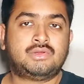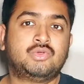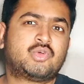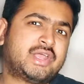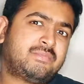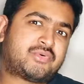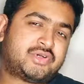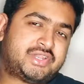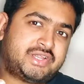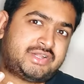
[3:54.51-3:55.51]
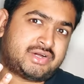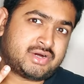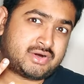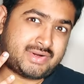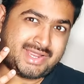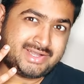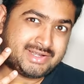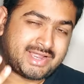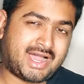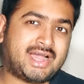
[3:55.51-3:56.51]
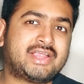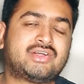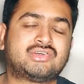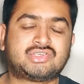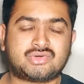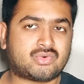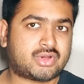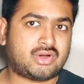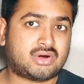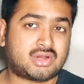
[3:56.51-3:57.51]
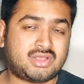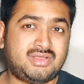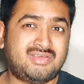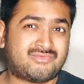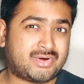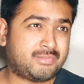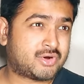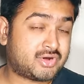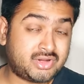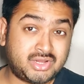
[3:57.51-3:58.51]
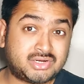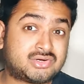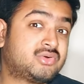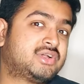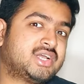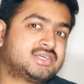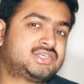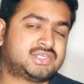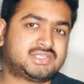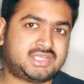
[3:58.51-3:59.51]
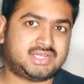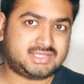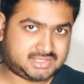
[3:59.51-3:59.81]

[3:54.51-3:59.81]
You can predict her entire story arc from her introduction scene